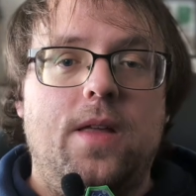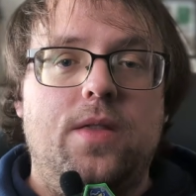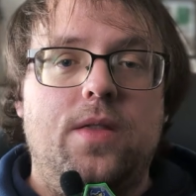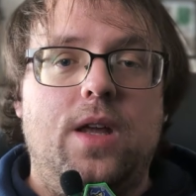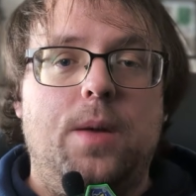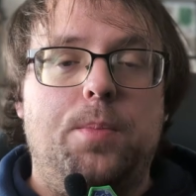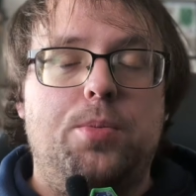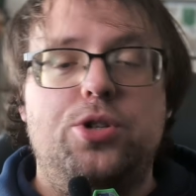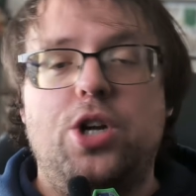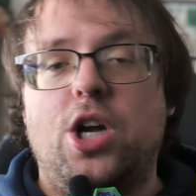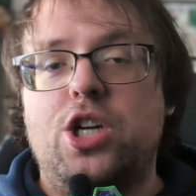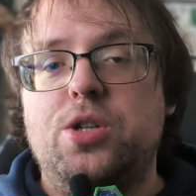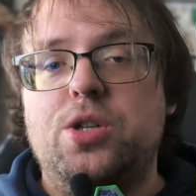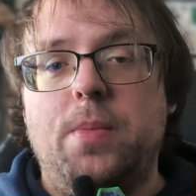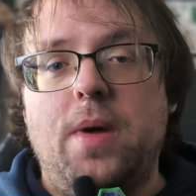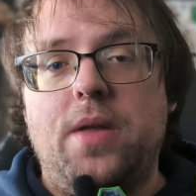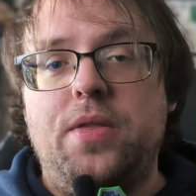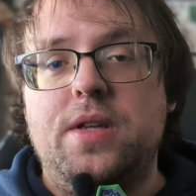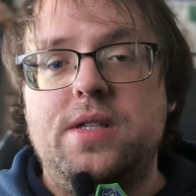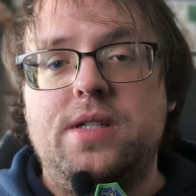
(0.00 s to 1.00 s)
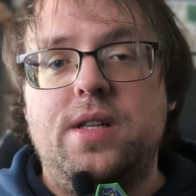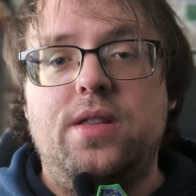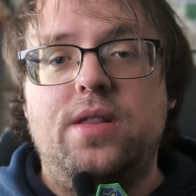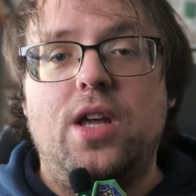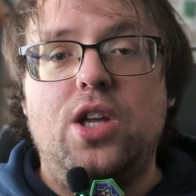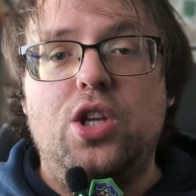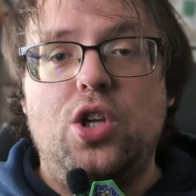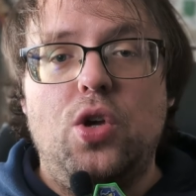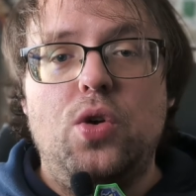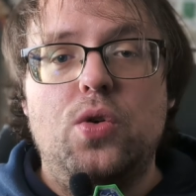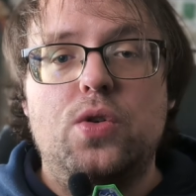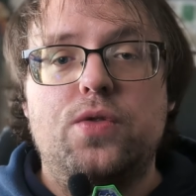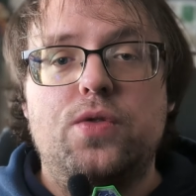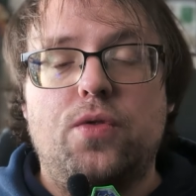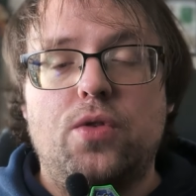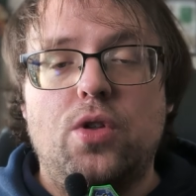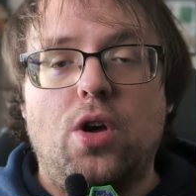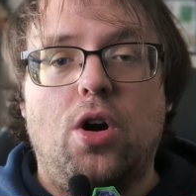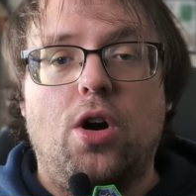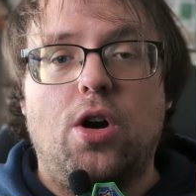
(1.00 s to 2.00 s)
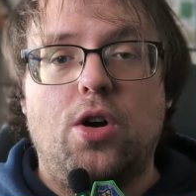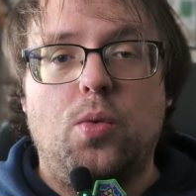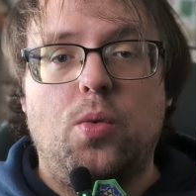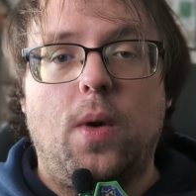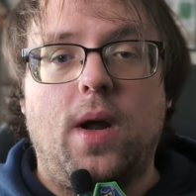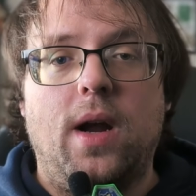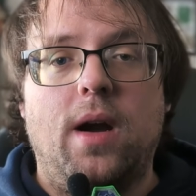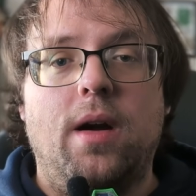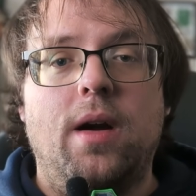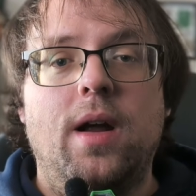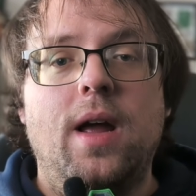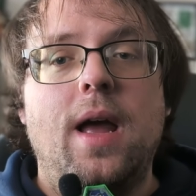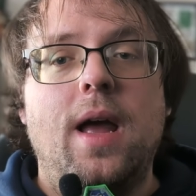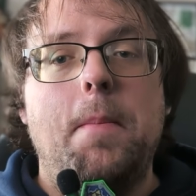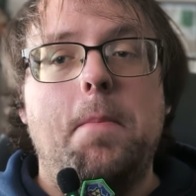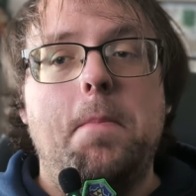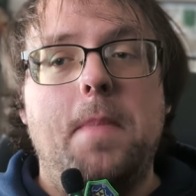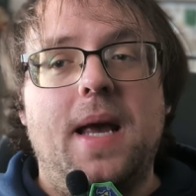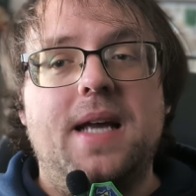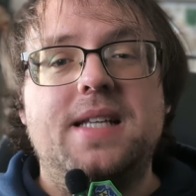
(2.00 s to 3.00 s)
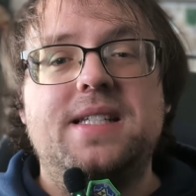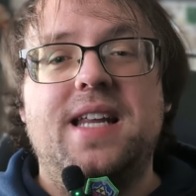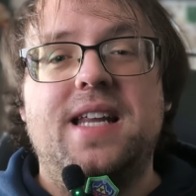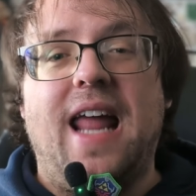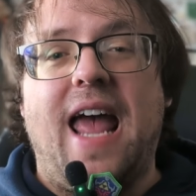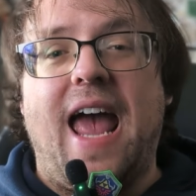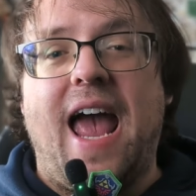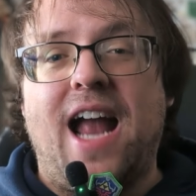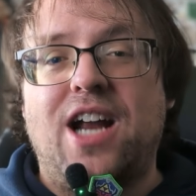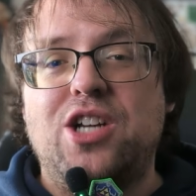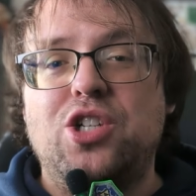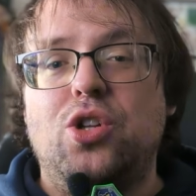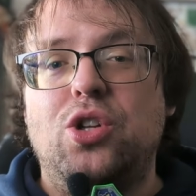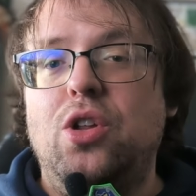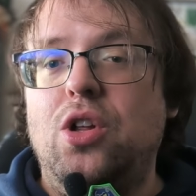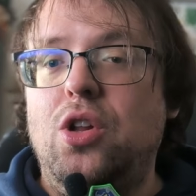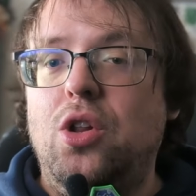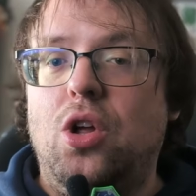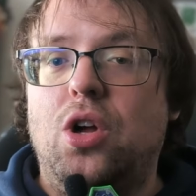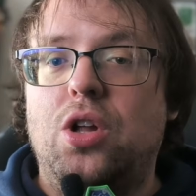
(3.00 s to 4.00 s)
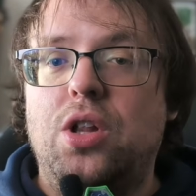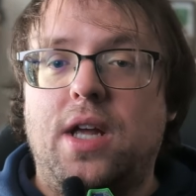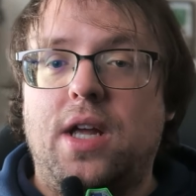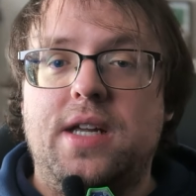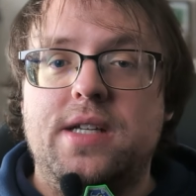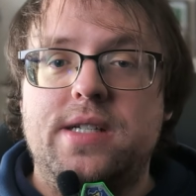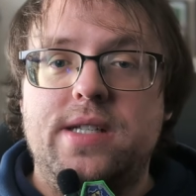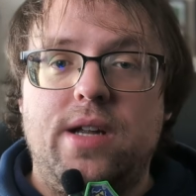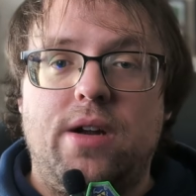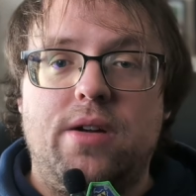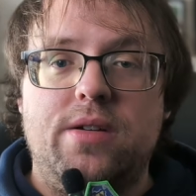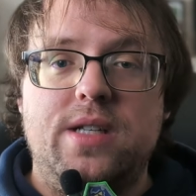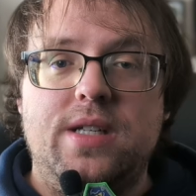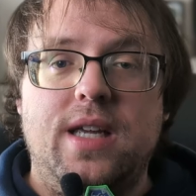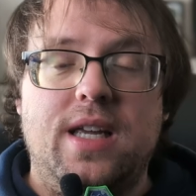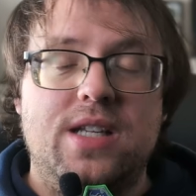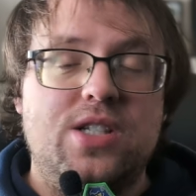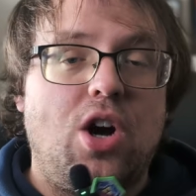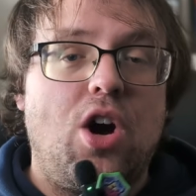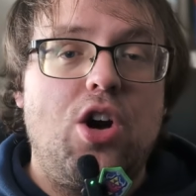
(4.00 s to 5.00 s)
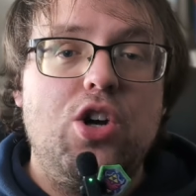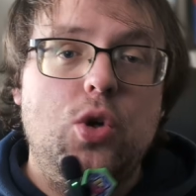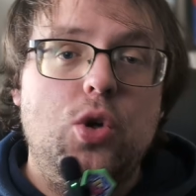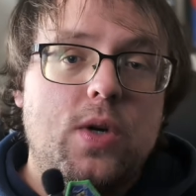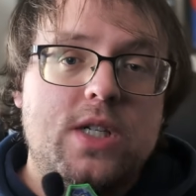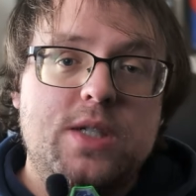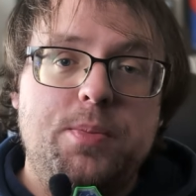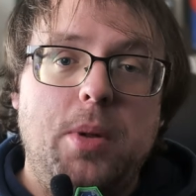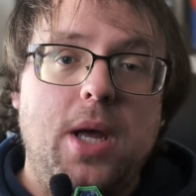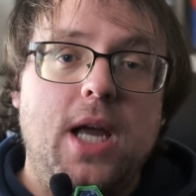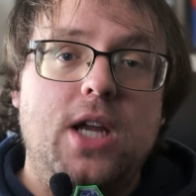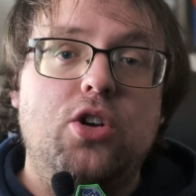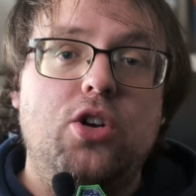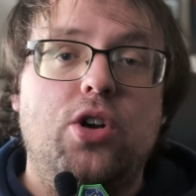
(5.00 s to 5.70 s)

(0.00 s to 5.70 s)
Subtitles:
The projection methods that they use for the hardware makes it actually look like a CRT. It's hard to explain.